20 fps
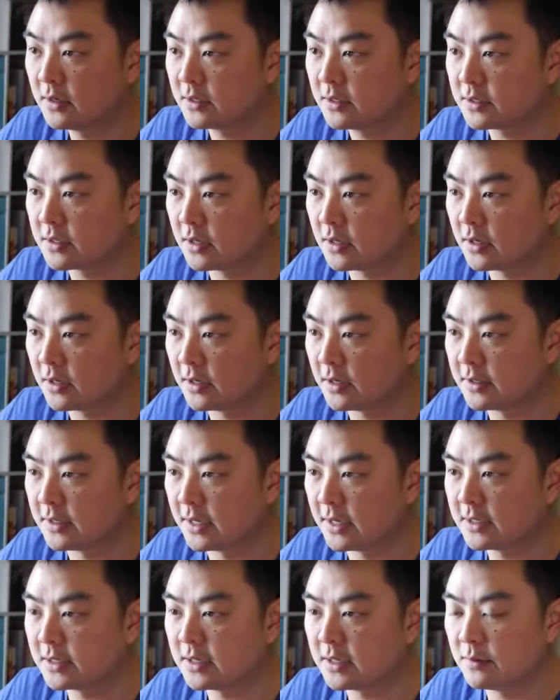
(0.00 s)
So in the
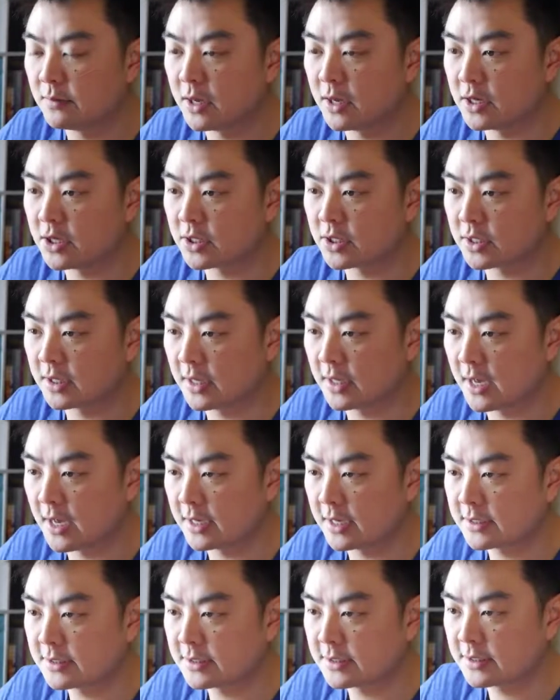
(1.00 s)
entity manager
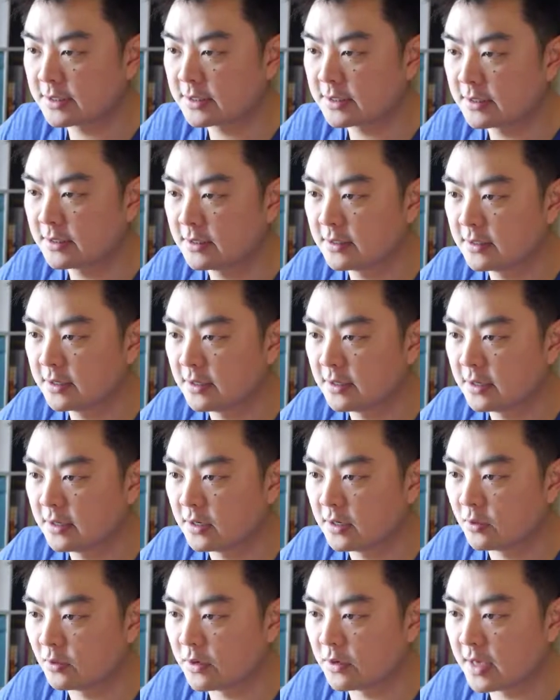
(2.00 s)
class,
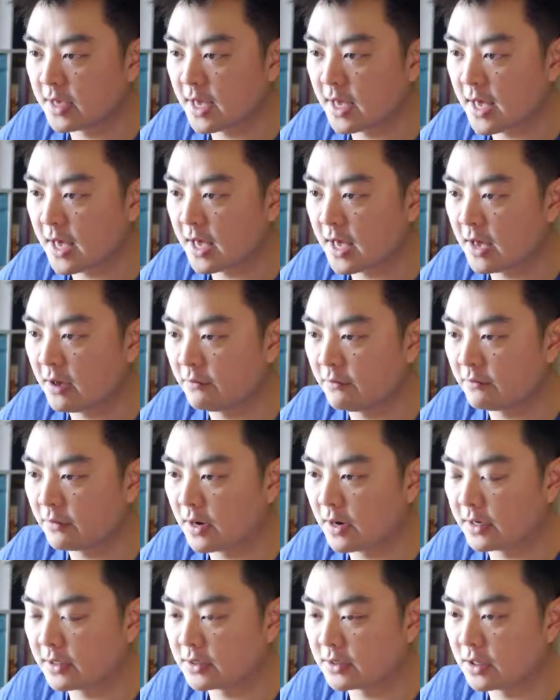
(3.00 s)
we have
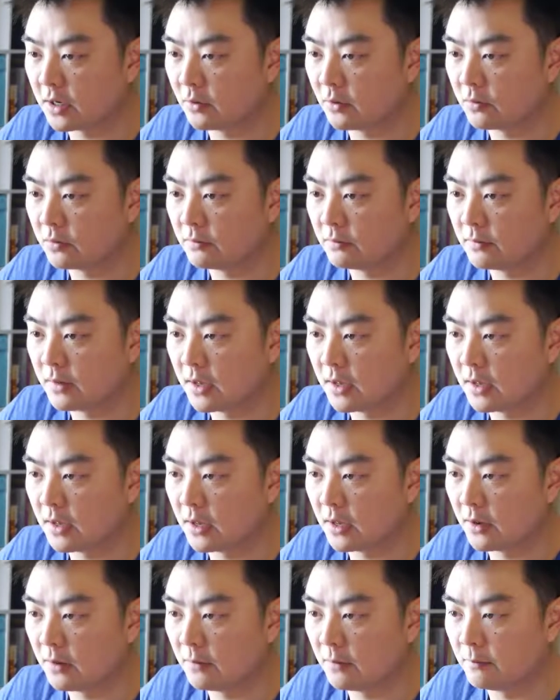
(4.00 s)
right at the top,
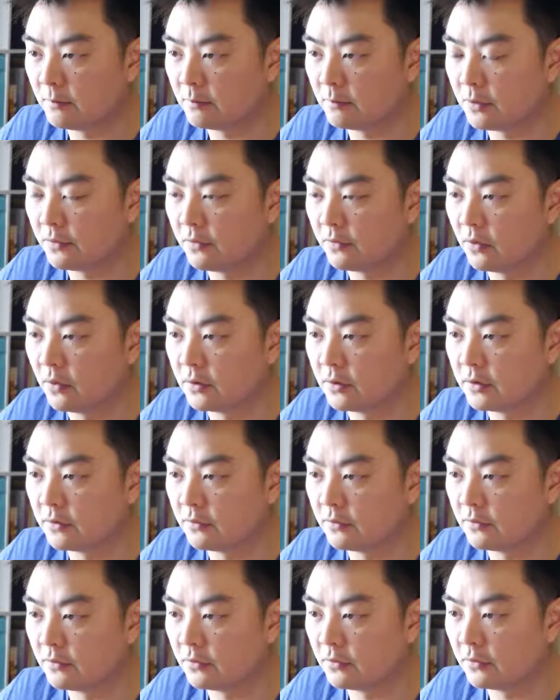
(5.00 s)
before
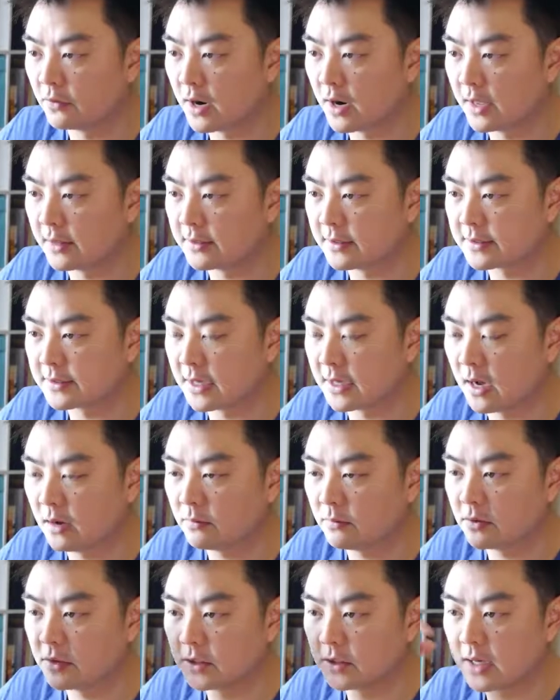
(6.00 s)
you write this
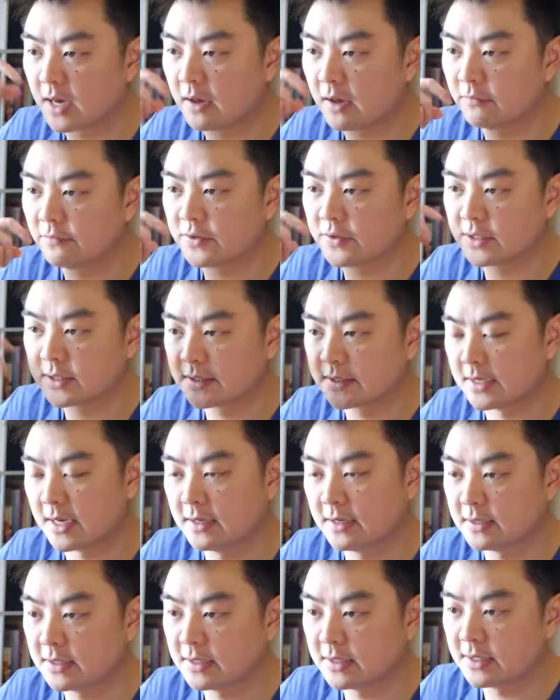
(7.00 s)
up, you'd have just the
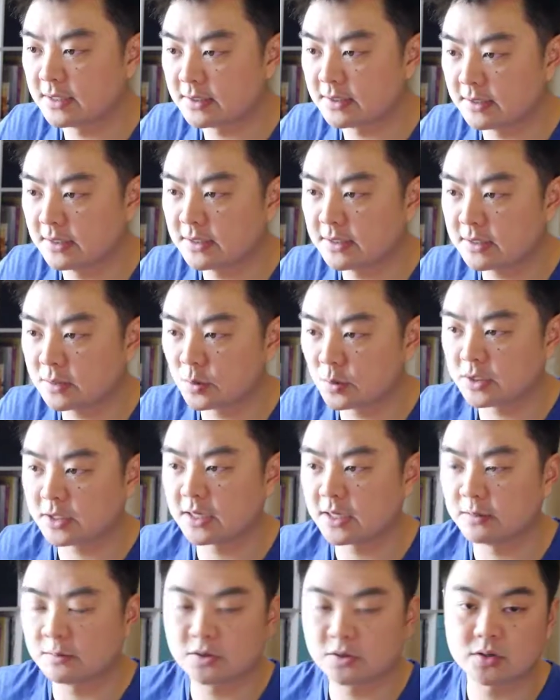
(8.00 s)
entities list, which
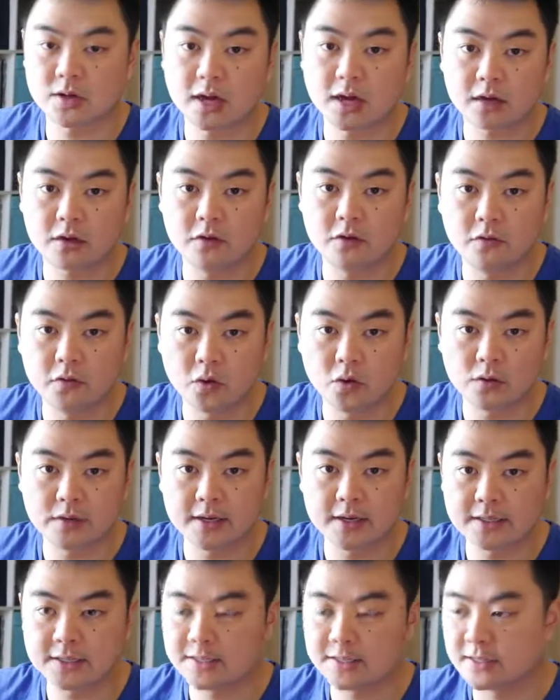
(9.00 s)
keeps track of all
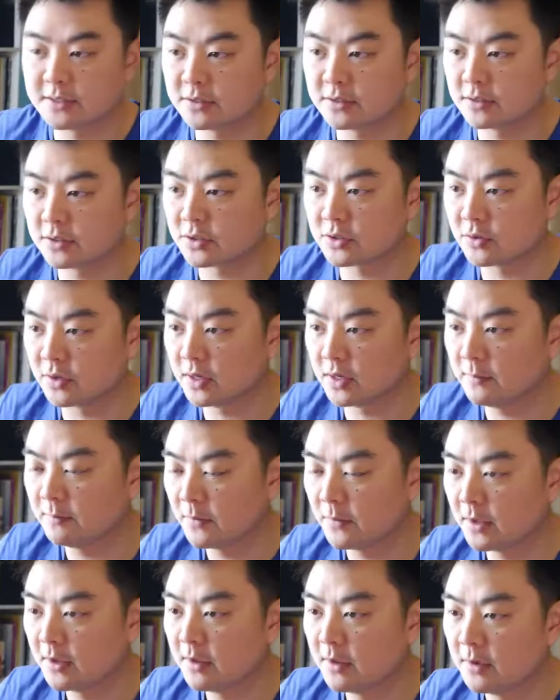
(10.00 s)
the entities on the screen.
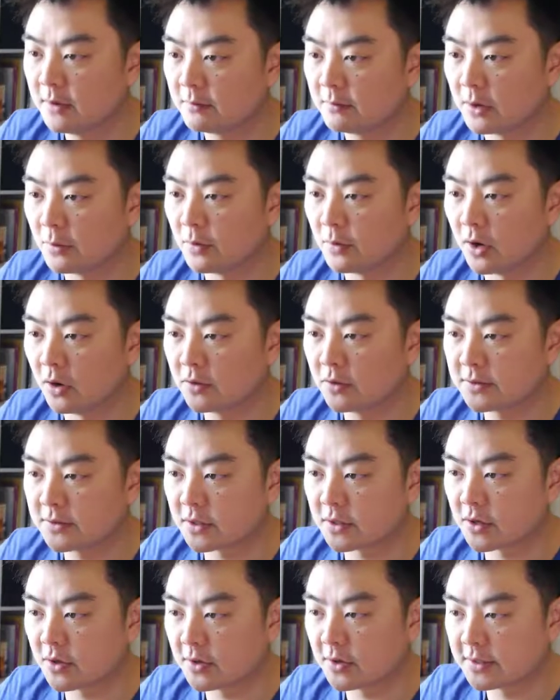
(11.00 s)
But we're
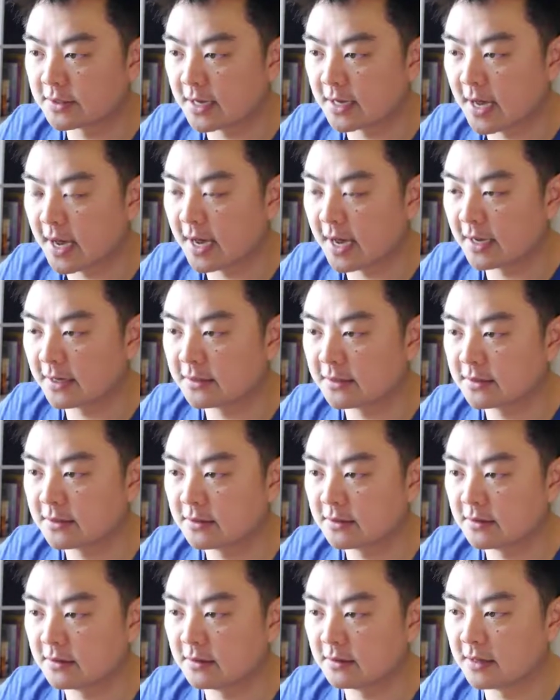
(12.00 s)
also going to add
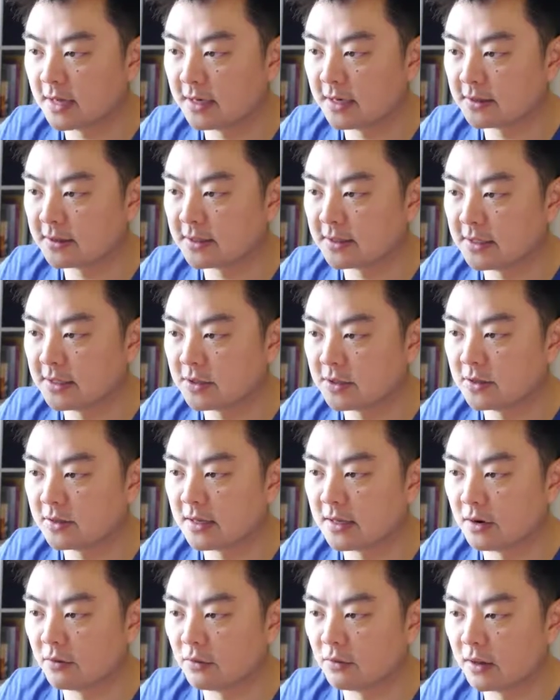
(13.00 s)
the entities to
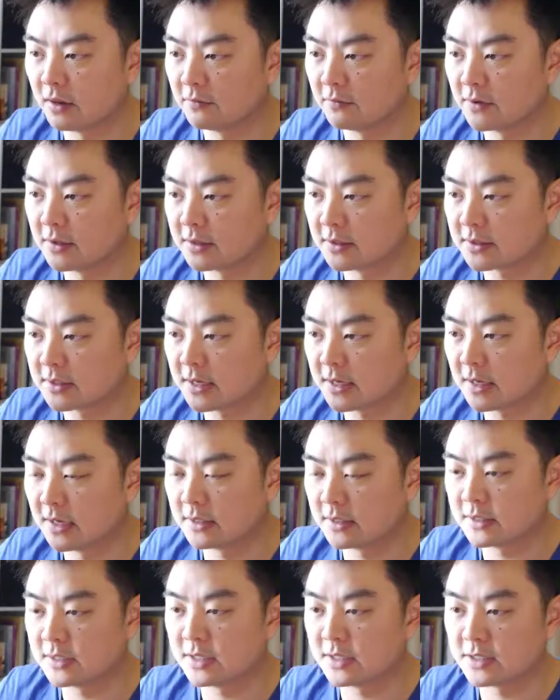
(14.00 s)
their relevant
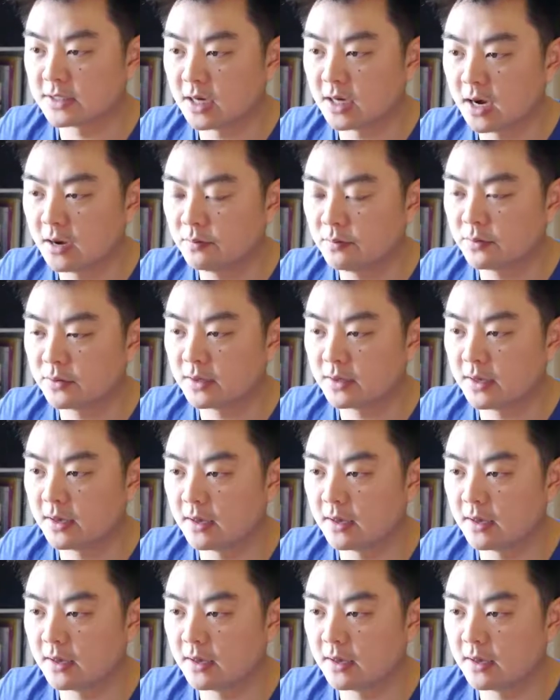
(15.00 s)
entity type